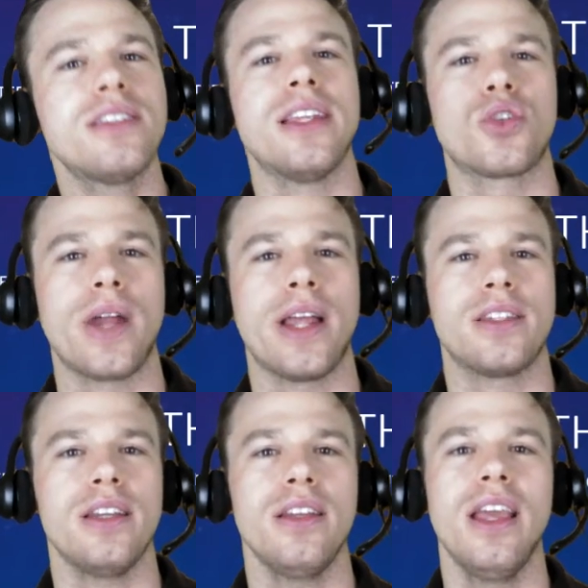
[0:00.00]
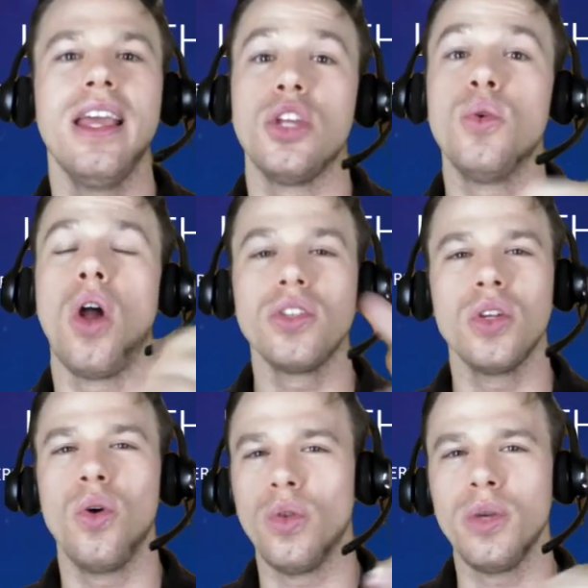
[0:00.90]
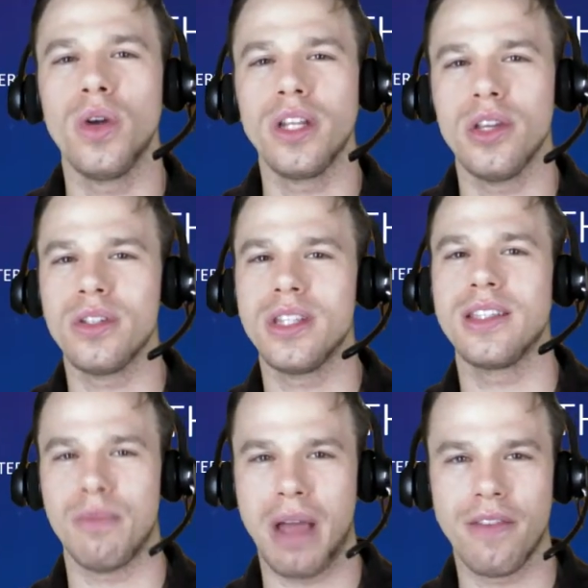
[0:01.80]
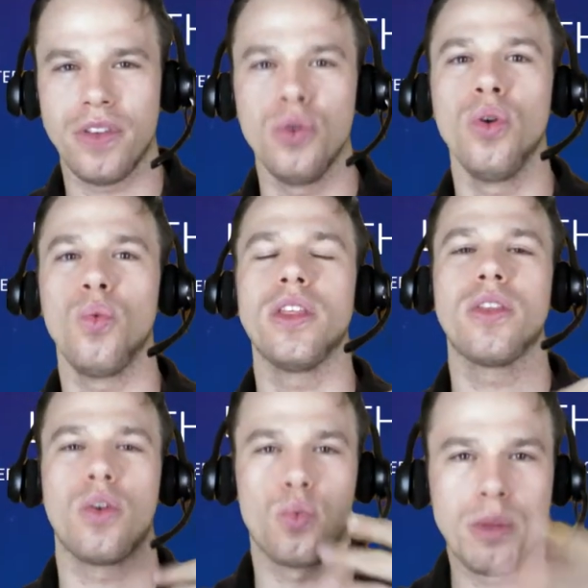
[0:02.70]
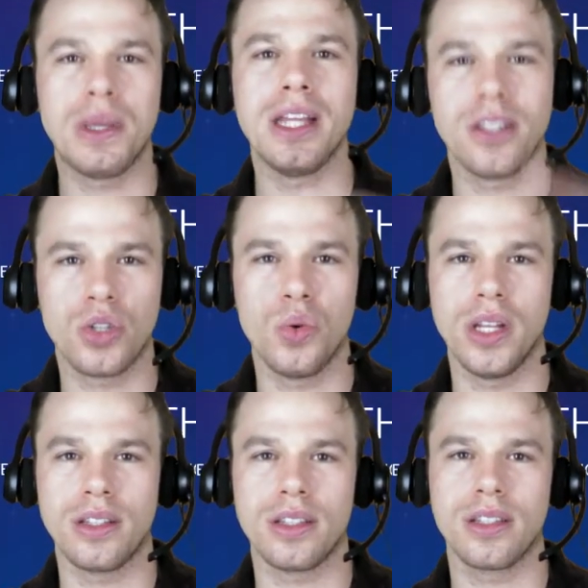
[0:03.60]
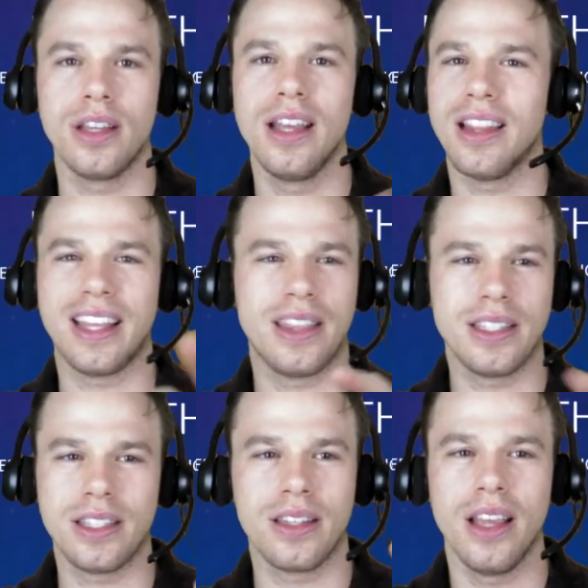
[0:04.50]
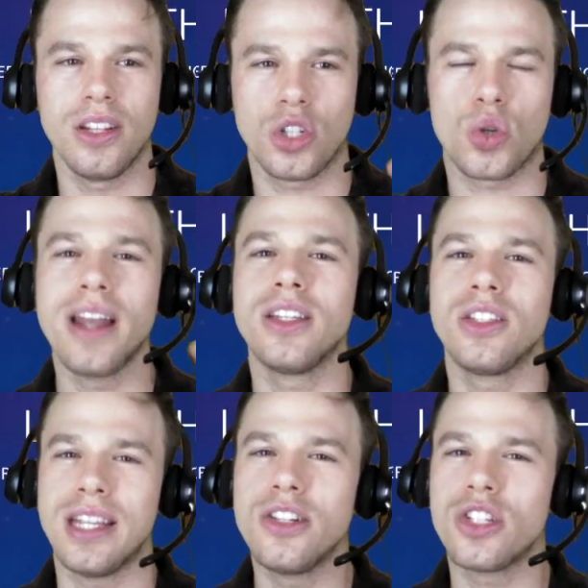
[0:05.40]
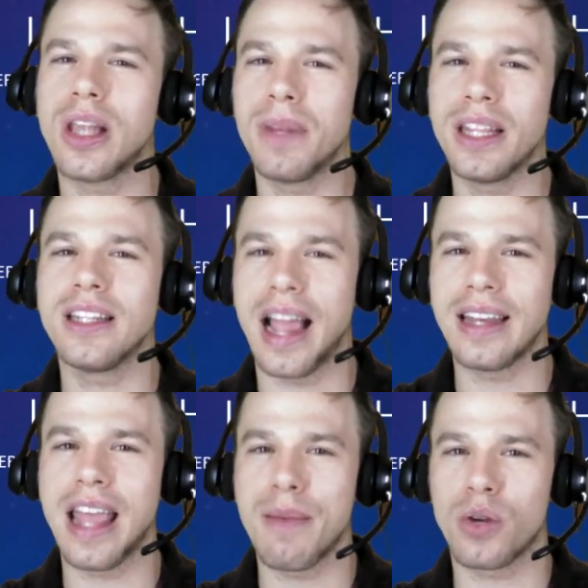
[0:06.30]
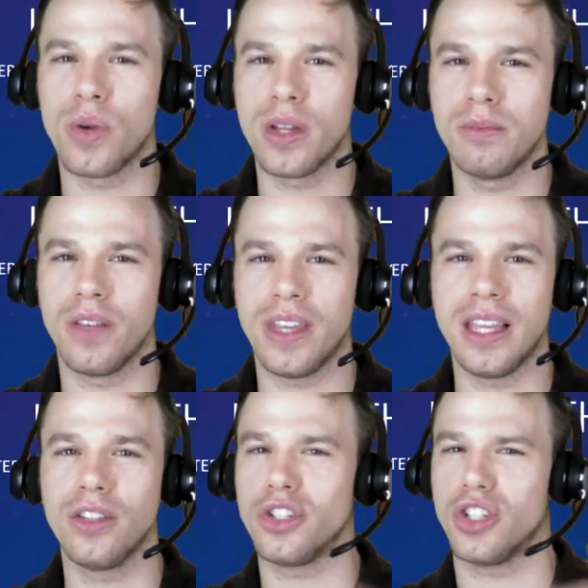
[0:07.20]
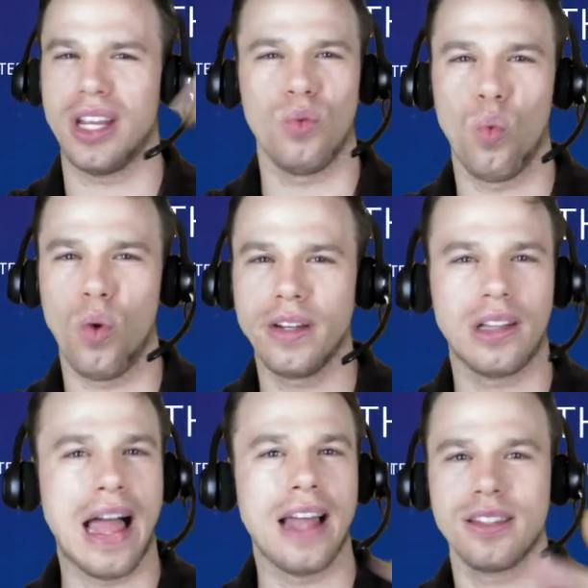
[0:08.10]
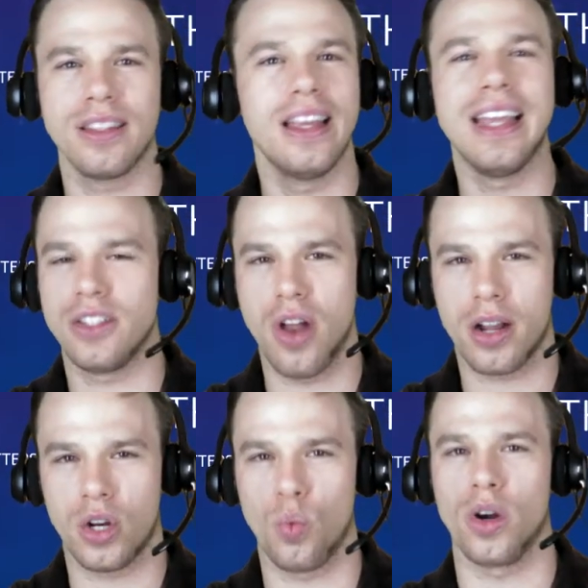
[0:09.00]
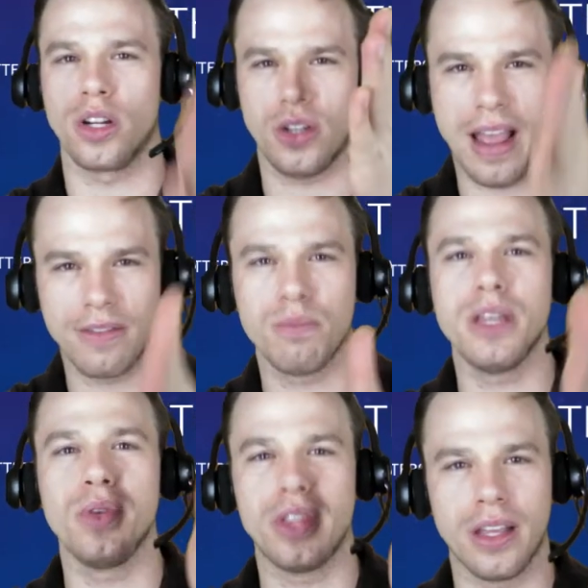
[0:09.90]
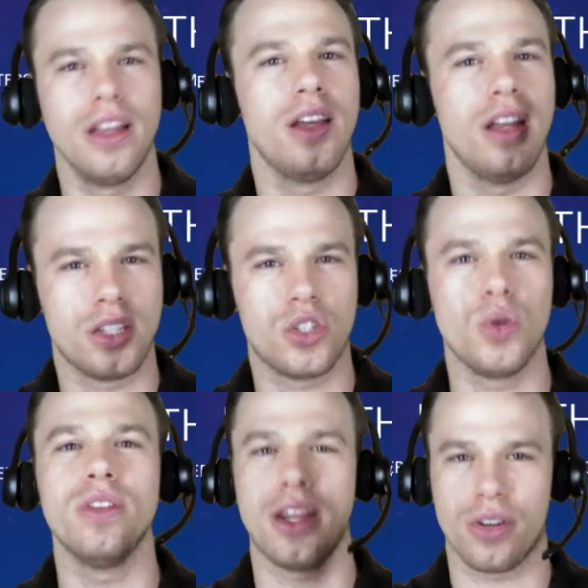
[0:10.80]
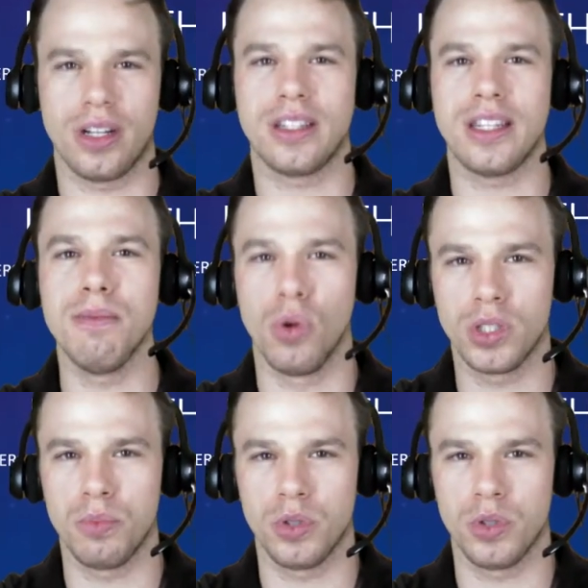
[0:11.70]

interesting. You would also only want to use this, in my view, with repeat students. Like this, to try to teach somebody the dynamic rhythms of English in one class is not going to work. So you have to be with a student that you're going to see multiple